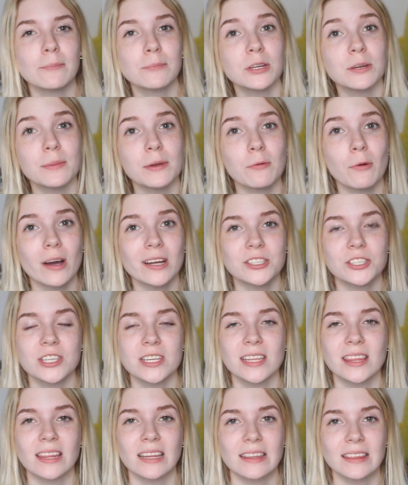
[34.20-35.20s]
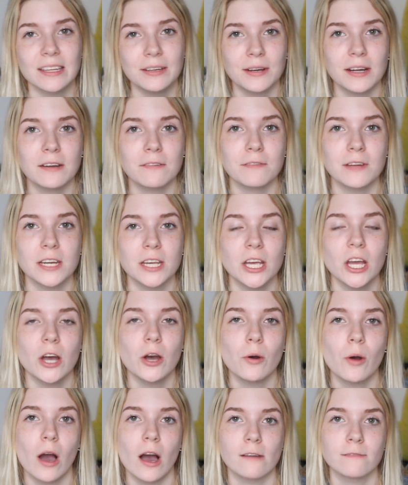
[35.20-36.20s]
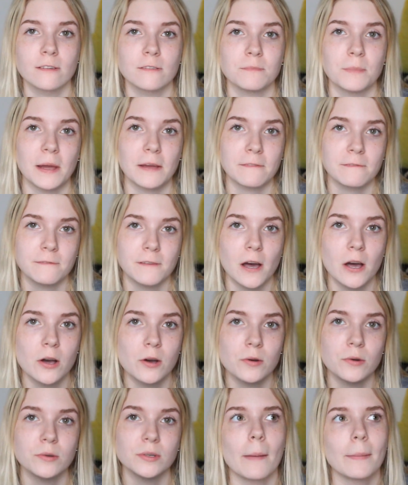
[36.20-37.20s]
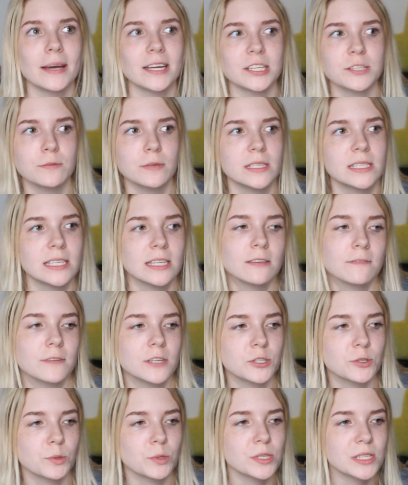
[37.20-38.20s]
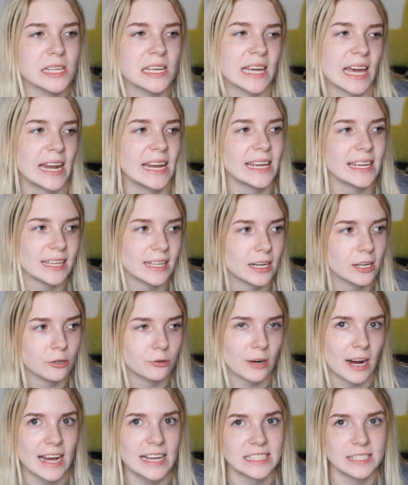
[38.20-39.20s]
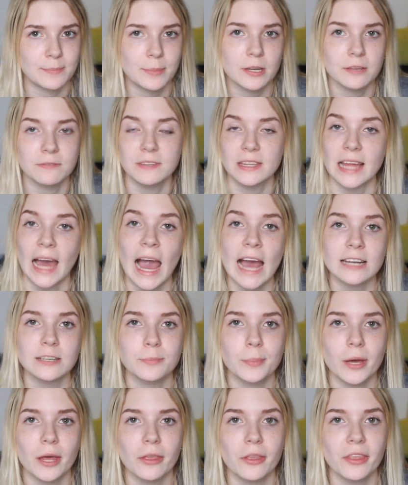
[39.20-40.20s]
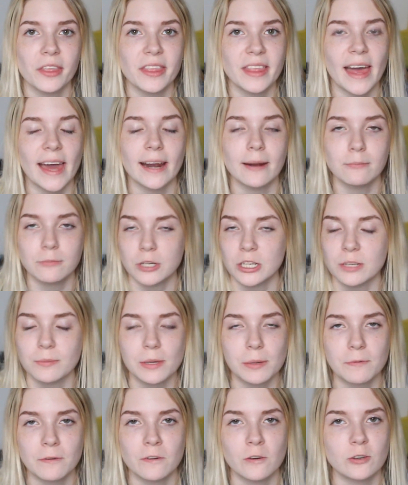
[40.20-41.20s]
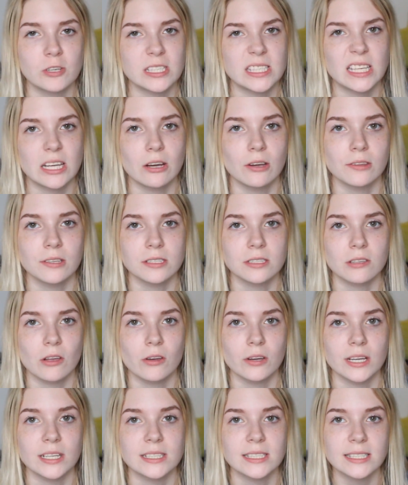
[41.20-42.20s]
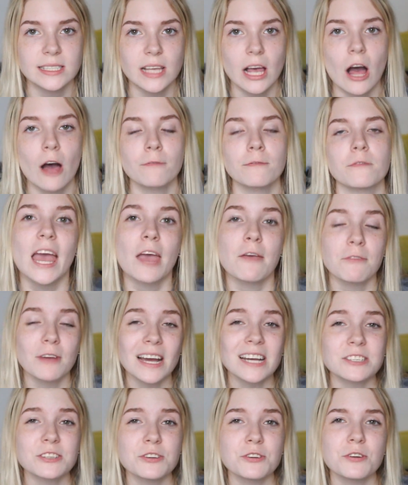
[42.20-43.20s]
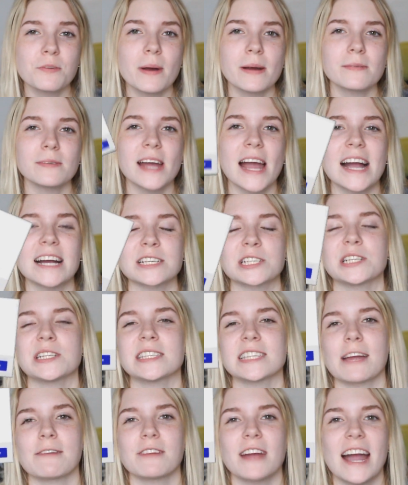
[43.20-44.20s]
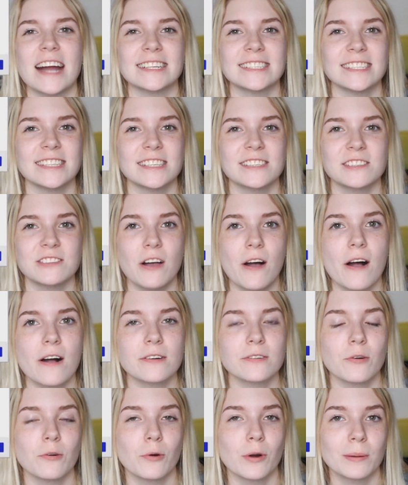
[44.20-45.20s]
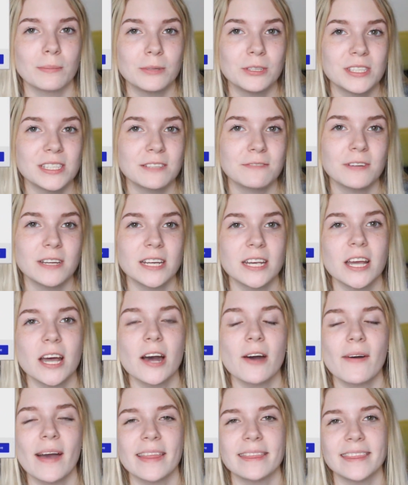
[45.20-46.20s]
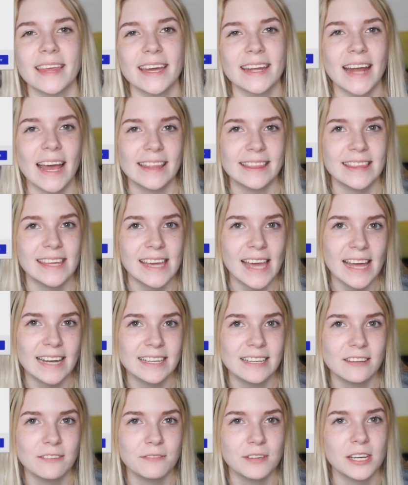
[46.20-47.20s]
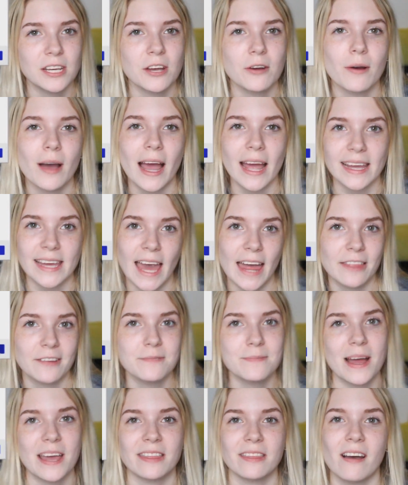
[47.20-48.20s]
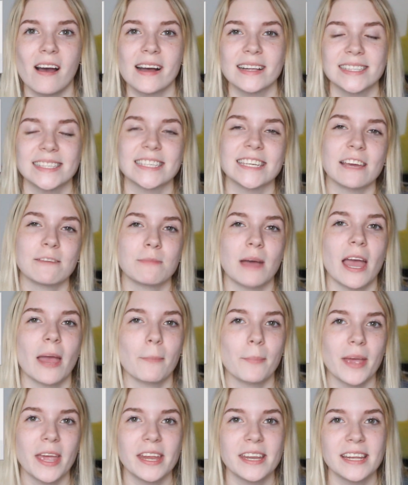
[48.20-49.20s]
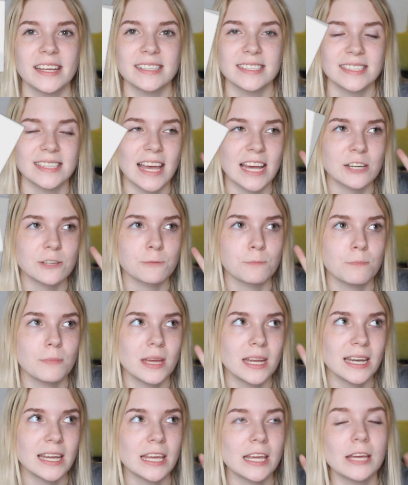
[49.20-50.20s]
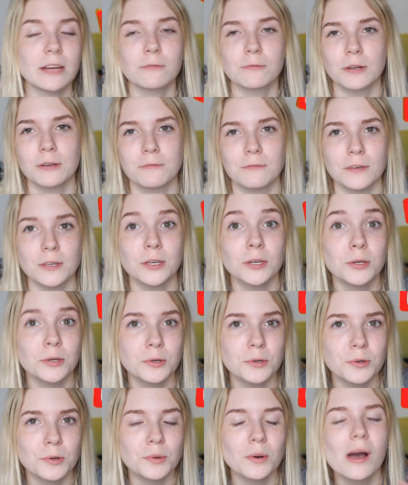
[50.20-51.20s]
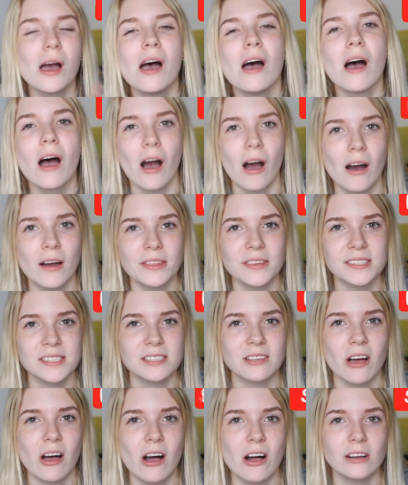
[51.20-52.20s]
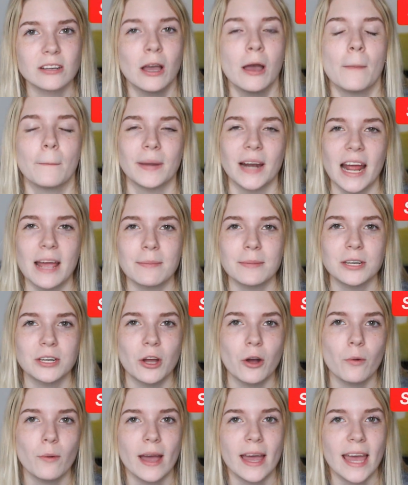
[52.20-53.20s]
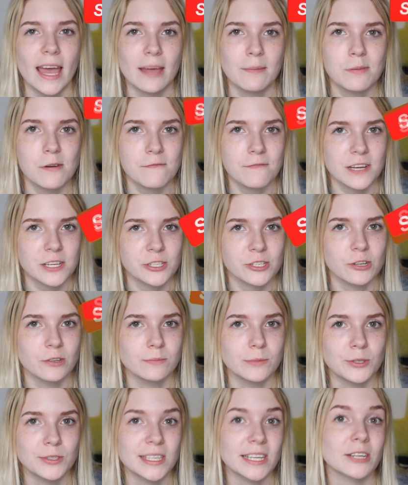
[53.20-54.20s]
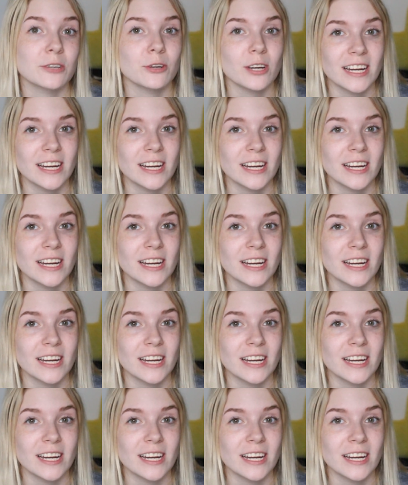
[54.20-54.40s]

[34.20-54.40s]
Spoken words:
am going to be watching the lyric video off of my phone. I just want to see the visuals and kind of get a grasp of that, but other than that, I'm going to be focusing on the song itself. If you guys are new to my reactions, I react to the song or music video, and then at the end of the video, I gather my thoughts and give my opinion slash mini review on the song, but I am in no way a professional music